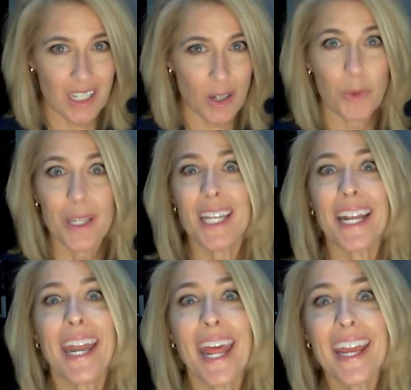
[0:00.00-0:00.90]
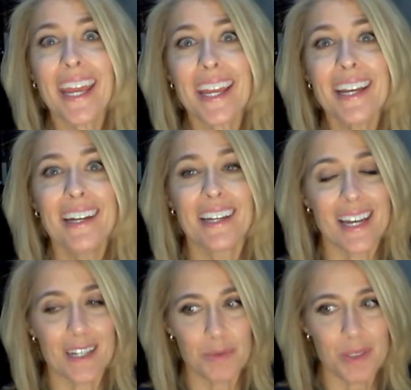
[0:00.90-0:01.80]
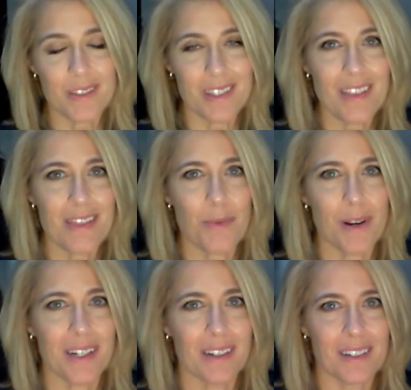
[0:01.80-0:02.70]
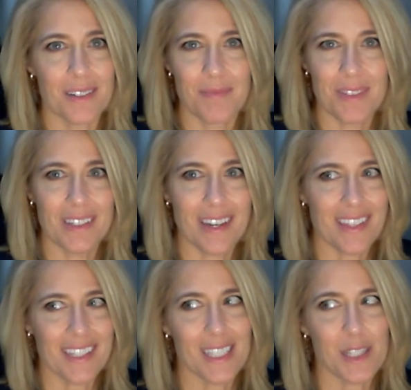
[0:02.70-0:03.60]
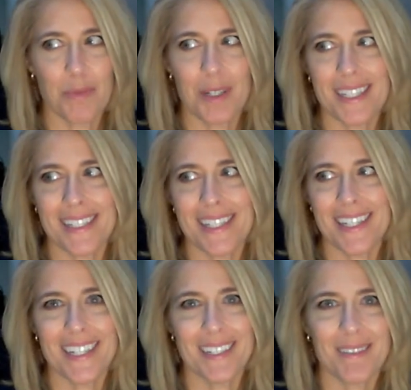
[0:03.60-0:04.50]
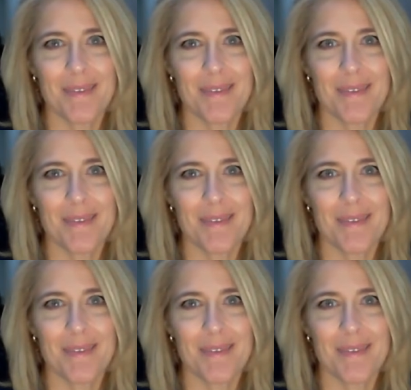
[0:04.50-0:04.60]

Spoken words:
a week and a day, and we'll set the record. I think that's pretty exciting.